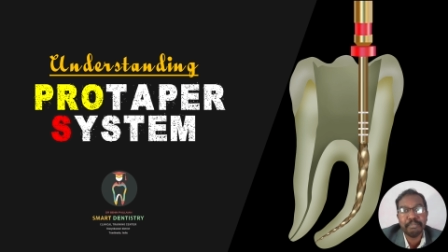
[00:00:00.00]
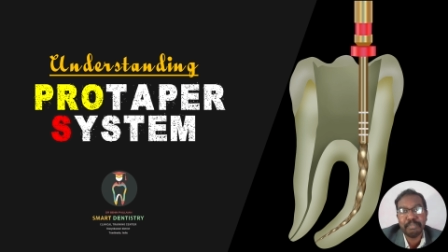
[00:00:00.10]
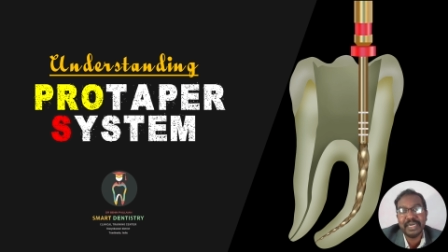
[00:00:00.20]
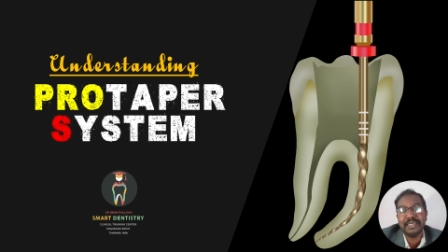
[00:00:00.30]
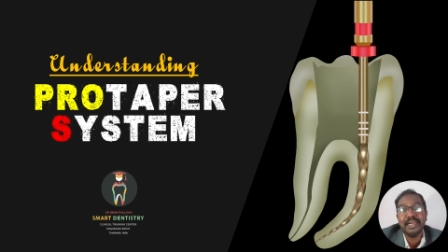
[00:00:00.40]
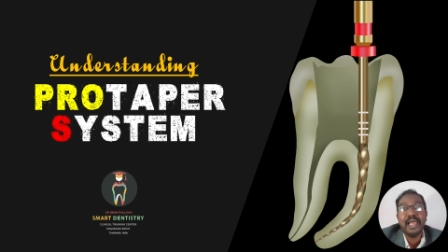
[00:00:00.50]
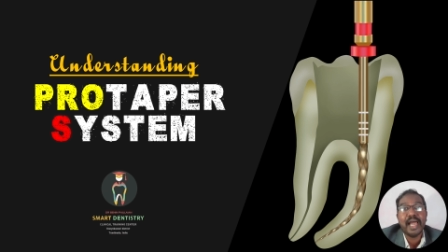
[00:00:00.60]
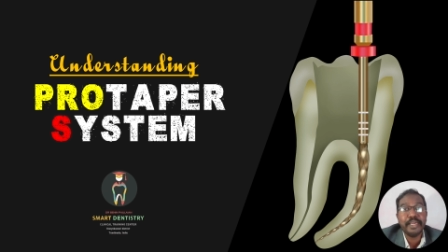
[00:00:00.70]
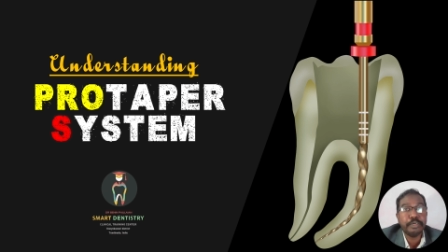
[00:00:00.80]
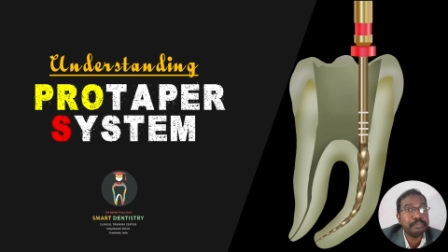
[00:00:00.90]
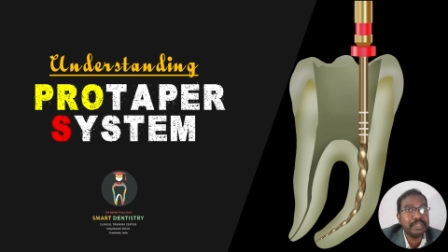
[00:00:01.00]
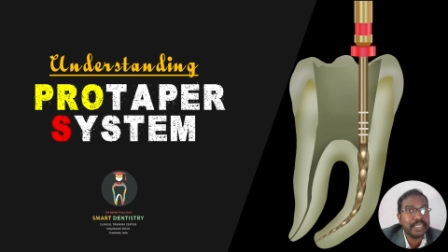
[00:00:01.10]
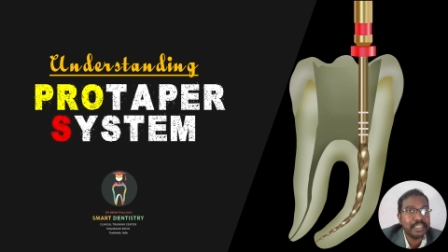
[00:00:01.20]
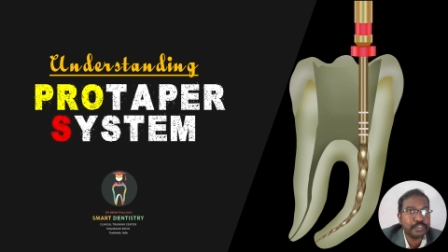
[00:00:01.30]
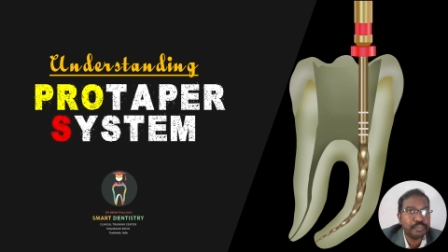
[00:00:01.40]
but I hope
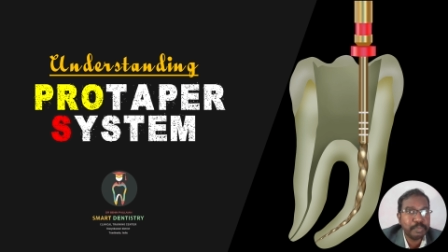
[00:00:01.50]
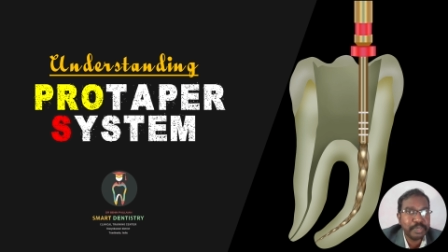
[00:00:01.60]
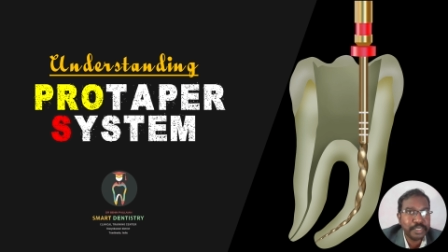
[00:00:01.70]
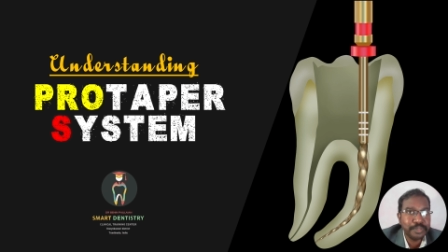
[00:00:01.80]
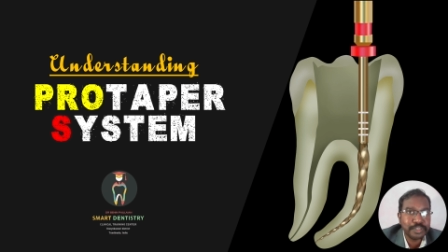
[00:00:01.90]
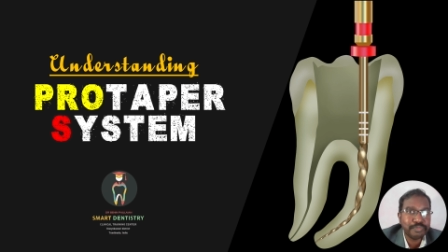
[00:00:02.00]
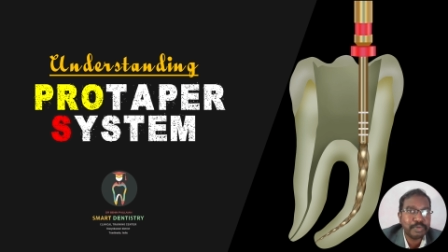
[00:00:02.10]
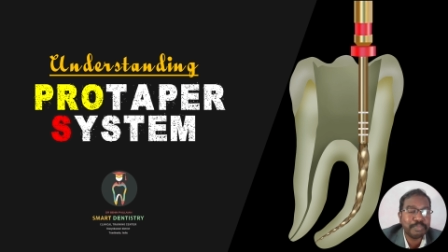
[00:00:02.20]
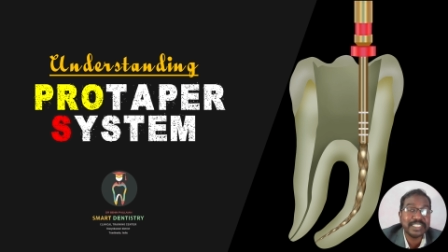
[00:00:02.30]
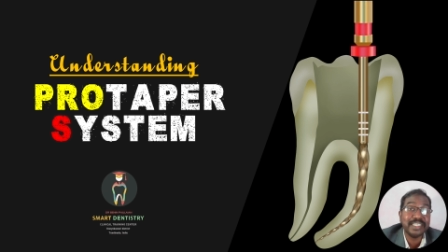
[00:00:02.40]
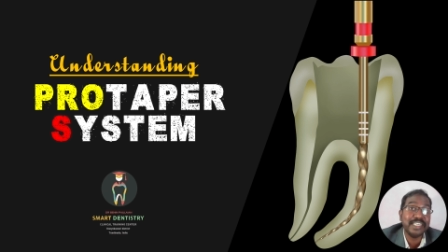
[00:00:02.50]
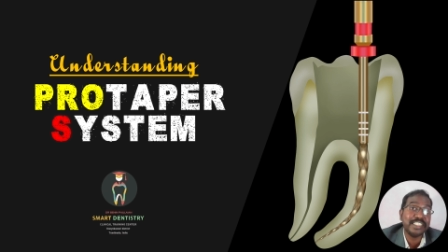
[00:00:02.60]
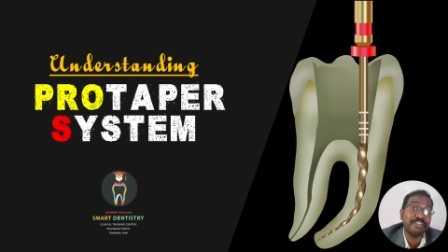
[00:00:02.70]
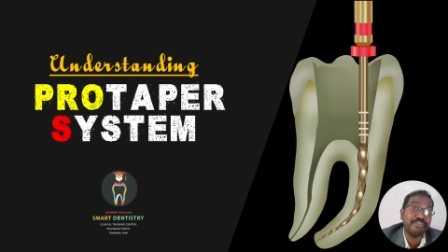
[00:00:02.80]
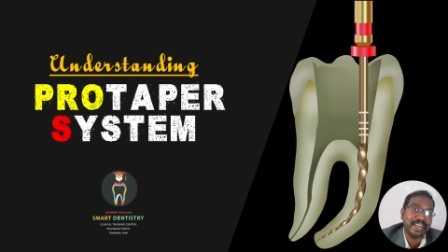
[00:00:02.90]
that this will be a useful
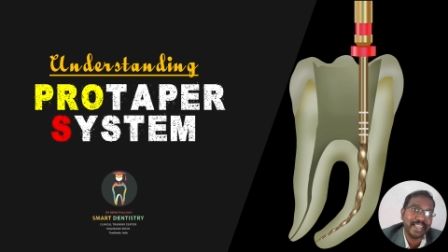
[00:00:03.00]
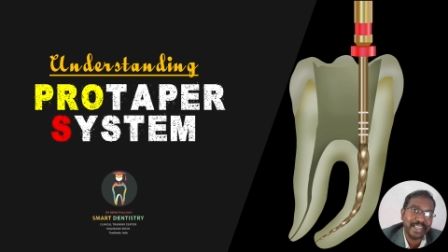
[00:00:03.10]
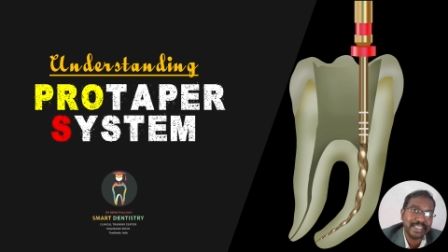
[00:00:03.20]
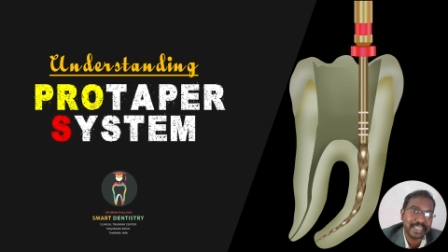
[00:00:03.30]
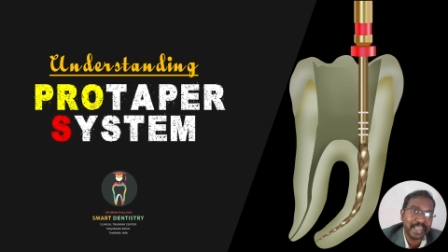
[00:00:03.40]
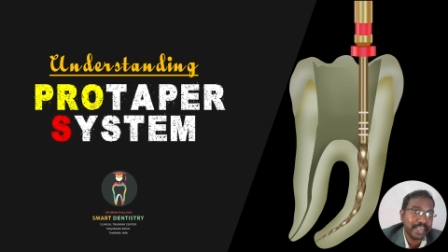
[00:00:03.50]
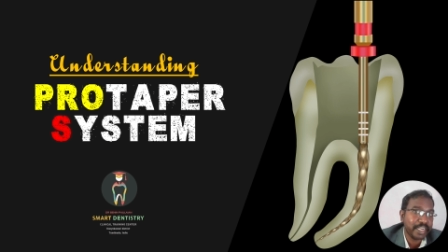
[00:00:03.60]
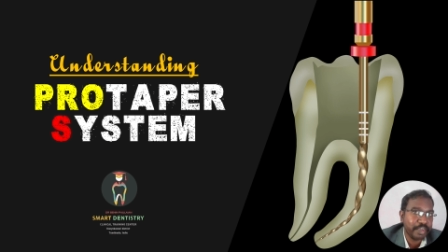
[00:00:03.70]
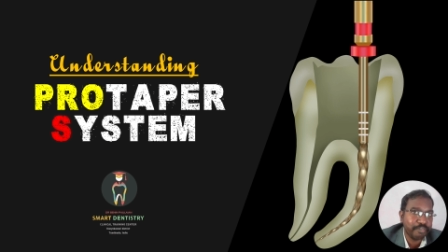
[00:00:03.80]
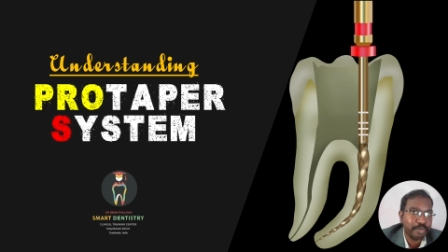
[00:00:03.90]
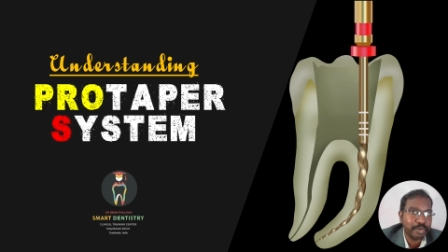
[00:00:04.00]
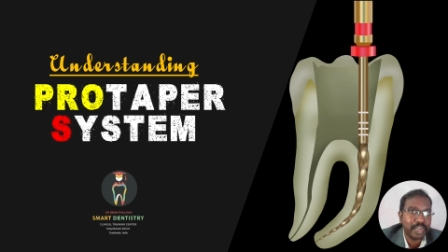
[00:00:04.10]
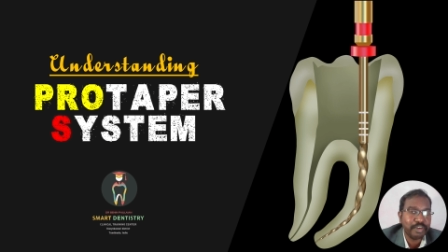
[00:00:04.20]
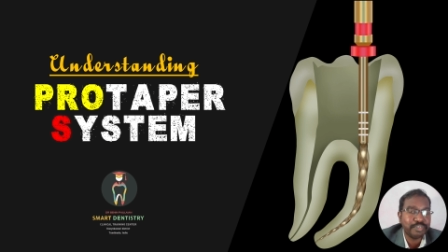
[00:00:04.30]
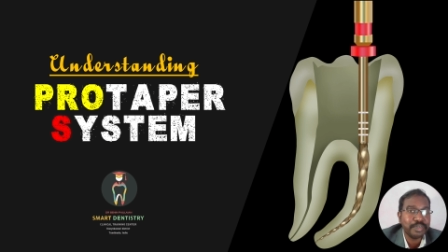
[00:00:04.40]
presentation for each and every one
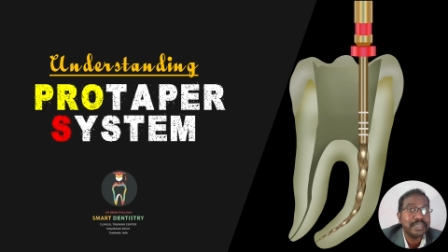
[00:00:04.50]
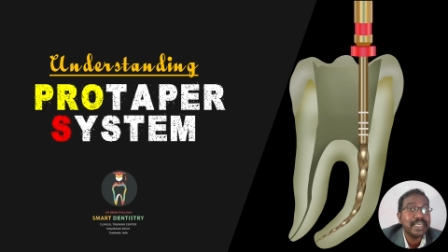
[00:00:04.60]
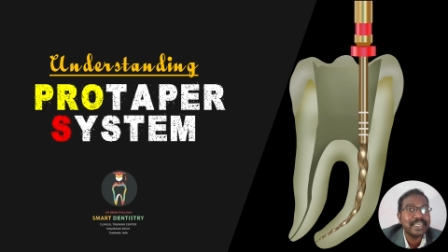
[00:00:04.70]
of you.